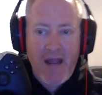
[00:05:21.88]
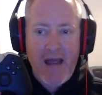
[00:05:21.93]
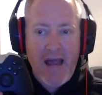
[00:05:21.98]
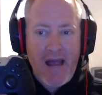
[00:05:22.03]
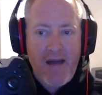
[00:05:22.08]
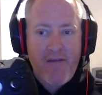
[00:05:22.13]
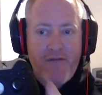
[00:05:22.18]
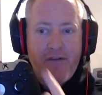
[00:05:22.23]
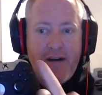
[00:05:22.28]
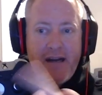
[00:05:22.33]

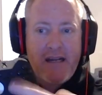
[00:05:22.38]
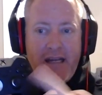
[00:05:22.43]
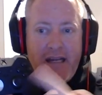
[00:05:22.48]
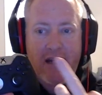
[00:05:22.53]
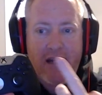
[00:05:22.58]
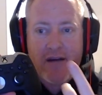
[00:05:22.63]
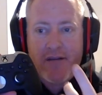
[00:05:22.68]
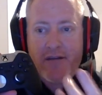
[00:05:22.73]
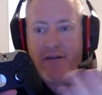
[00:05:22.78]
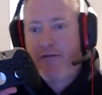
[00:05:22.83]
every key
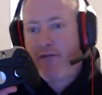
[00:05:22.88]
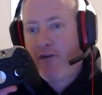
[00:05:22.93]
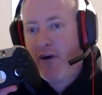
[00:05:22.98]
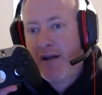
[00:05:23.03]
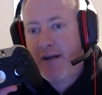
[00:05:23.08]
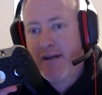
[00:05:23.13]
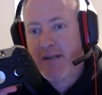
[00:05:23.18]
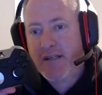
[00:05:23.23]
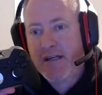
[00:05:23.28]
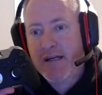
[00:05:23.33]
on the
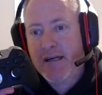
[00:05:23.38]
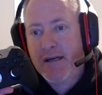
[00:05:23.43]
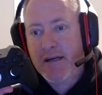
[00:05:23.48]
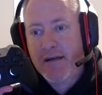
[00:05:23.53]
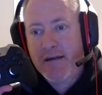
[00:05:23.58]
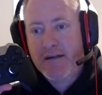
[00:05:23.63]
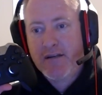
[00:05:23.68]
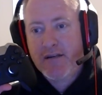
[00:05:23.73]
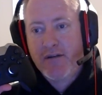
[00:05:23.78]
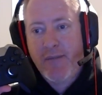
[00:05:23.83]
front to
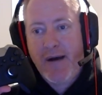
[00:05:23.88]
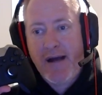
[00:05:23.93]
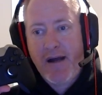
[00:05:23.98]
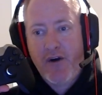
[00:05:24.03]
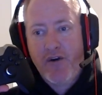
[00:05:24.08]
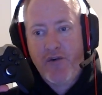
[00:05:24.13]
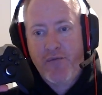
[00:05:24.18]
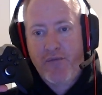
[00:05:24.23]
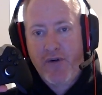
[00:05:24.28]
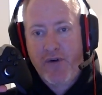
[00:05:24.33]
my
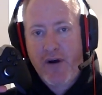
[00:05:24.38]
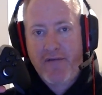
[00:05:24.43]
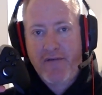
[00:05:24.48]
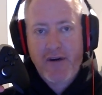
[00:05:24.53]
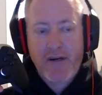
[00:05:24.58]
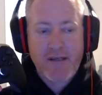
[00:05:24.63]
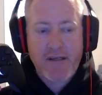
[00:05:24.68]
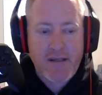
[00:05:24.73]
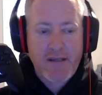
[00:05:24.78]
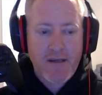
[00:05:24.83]
own
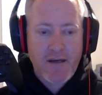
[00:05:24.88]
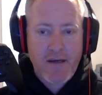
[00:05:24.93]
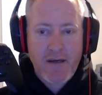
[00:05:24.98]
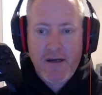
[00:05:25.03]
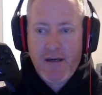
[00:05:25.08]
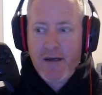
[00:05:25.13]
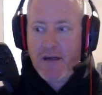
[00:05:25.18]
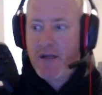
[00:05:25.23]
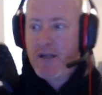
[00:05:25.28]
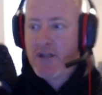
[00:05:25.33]
preference.
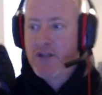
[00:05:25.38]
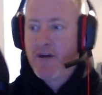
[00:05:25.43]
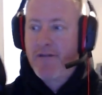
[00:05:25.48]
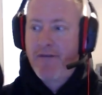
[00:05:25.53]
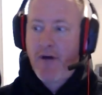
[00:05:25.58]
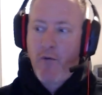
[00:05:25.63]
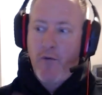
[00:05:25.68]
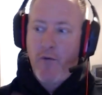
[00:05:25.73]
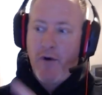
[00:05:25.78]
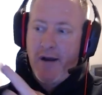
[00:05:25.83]
So if
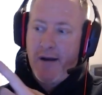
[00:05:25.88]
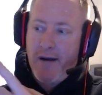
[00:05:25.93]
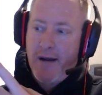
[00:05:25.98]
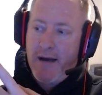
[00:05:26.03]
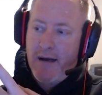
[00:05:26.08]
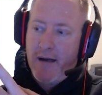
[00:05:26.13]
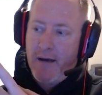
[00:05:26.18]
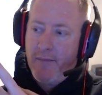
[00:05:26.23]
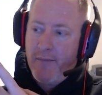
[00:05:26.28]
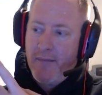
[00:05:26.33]
I want
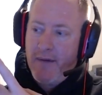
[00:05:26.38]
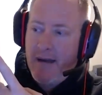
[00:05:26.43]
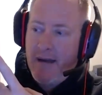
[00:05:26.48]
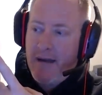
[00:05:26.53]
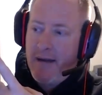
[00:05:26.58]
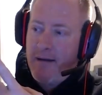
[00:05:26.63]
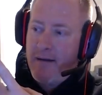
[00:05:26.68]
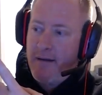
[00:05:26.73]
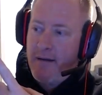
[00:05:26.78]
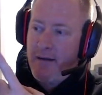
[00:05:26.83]

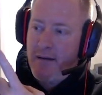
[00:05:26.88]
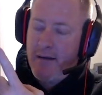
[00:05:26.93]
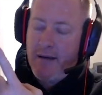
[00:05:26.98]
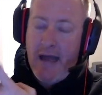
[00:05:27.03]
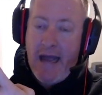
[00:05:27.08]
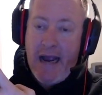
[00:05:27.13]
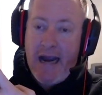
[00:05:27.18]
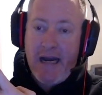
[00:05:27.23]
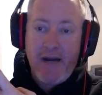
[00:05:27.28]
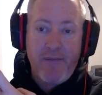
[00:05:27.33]

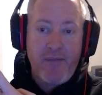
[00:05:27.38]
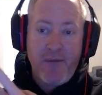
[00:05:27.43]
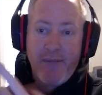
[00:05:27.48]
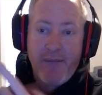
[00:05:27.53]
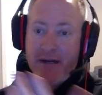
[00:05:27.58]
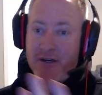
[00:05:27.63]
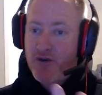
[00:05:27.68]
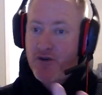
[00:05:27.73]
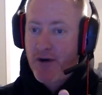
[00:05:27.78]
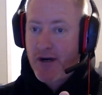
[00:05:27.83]
A to be
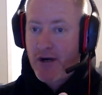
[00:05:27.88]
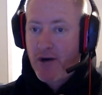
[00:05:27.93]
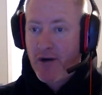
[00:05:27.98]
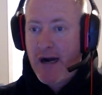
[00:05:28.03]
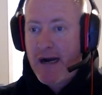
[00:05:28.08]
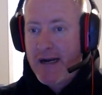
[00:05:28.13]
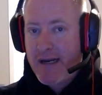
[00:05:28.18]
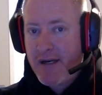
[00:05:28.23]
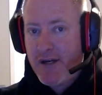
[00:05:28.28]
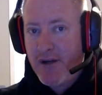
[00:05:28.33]
my trigger,
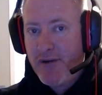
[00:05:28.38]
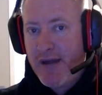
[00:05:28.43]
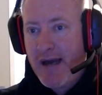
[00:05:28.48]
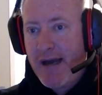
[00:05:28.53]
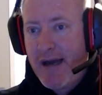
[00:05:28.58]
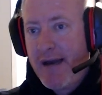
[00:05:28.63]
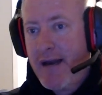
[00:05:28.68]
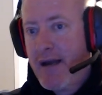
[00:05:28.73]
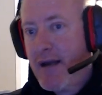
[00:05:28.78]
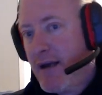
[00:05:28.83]
I can do
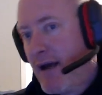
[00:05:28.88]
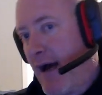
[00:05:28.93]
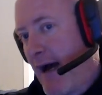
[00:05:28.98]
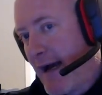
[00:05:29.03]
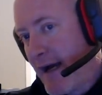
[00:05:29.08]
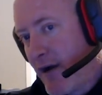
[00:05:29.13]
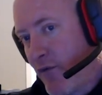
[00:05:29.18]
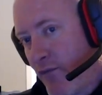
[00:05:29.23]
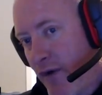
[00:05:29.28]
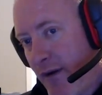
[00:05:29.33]
that. I
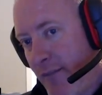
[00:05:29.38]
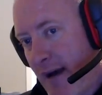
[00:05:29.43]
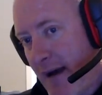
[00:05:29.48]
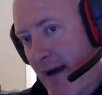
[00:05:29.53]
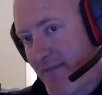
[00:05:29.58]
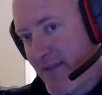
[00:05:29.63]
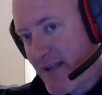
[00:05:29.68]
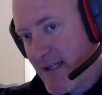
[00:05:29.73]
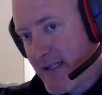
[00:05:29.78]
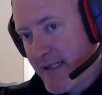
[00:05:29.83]
can
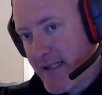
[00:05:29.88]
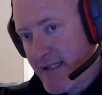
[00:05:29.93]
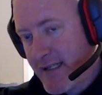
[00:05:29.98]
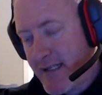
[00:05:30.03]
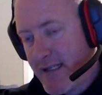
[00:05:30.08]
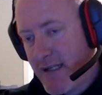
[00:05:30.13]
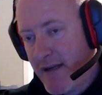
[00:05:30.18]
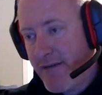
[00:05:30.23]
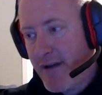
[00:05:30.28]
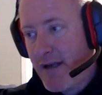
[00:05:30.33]
remap the
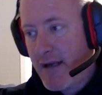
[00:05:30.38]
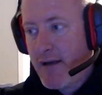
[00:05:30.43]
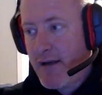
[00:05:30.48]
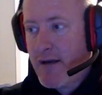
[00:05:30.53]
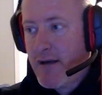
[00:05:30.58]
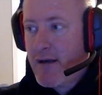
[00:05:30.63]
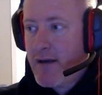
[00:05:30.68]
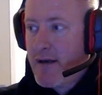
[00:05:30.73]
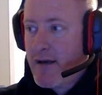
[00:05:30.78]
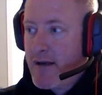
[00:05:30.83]
sensitivity.
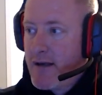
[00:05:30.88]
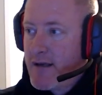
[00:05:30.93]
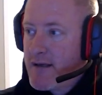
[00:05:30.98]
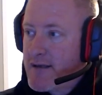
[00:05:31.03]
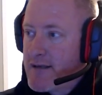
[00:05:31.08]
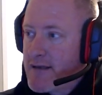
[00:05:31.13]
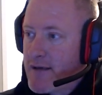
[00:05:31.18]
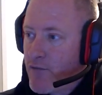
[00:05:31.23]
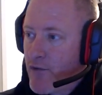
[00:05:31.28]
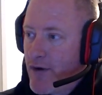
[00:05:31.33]

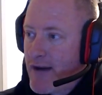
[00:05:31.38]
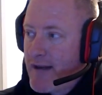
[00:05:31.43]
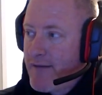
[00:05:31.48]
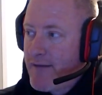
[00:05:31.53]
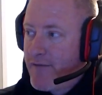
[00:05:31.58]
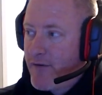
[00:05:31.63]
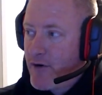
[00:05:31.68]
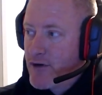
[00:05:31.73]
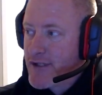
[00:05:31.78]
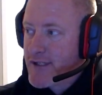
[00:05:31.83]
It's a really
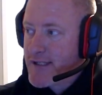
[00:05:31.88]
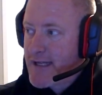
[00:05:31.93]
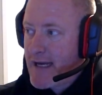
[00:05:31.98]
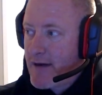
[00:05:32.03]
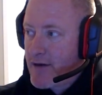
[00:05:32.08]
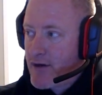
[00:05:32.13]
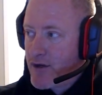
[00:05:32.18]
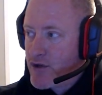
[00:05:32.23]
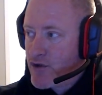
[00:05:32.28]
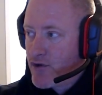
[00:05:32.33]
versatile
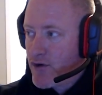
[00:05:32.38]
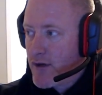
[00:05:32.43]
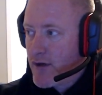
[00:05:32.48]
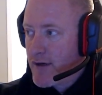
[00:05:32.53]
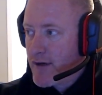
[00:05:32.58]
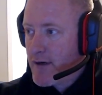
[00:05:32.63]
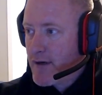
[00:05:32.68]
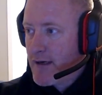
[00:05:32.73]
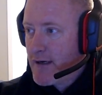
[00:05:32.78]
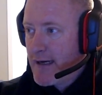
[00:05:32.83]

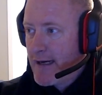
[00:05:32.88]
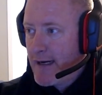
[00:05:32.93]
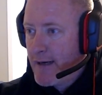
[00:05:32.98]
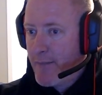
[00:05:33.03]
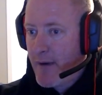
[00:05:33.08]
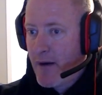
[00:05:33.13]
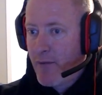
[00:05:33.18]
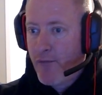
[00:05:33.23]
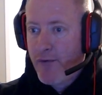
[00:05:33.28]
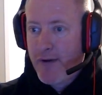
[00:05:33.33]
controller.
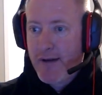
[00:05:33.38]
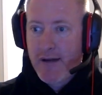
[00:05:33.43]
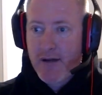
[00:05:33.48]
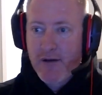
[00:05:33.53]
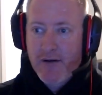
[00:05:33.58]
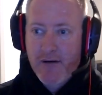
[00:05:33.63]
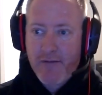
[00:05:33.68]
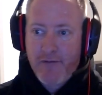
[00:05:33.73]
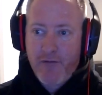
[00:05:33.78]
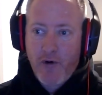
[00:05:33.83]
I'm really
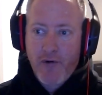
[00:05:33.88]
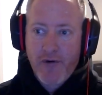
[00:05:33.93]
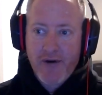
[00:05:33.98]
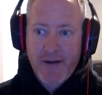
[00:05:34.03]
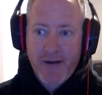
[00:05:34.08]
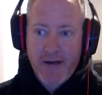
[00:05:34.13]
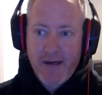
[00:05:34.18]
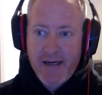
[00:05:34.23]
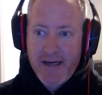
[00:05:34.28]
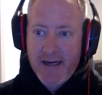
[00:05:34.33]
looking forward
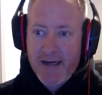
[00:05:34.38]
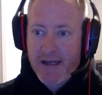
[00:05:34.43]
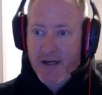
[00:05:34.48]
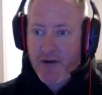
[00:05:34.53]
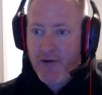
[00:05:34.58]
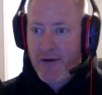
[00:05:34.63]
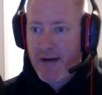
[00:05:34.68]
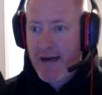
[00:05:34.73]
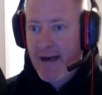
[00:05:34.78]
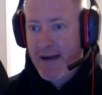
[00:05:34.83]
to getting
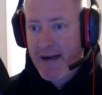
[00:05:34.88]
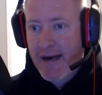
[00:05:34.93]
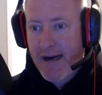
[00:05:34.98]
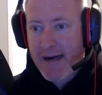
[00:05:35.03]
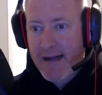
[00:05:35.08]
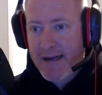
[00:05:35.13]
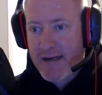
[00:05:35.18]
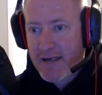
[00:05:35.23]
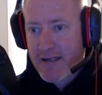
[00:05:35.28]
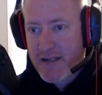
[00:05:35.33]
into it. I got
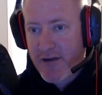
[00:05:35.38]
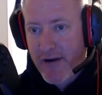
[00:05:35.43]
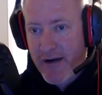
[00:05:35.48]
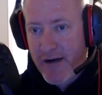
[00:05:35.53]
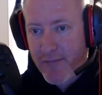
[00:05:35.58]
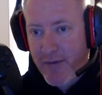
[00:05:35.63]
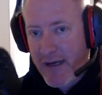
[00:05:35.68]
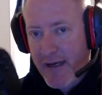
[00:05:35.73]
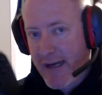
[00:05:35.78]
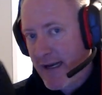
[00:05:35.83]
it so I
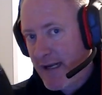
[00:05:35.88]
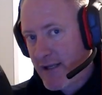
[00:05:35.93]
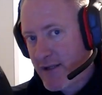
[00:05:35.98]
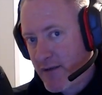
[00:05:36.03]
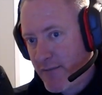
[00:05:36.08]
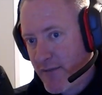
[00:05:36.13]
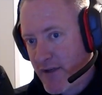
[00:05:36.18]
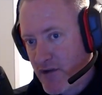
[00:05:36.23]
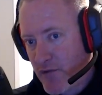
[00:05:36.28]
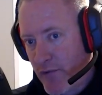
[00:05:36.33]
can play
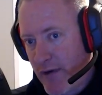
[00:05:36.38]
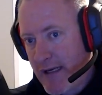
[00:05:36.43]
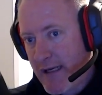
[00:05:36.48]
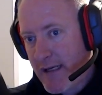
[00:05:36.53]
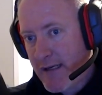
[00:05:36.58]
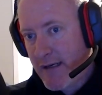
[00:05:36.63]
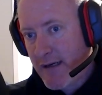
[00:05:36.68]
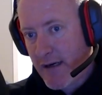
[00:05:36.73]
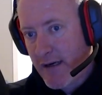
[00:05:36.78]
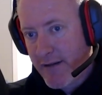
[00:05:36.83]
Anthem this
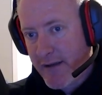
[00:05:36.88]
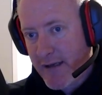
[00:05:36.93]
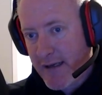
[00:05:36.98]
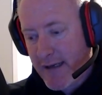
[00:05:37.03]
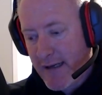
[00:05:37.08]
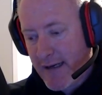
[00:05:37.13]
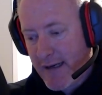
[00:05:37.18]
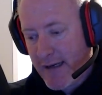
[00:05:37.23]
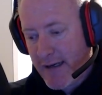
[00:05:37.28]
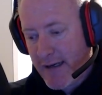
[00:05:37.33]
weekend on the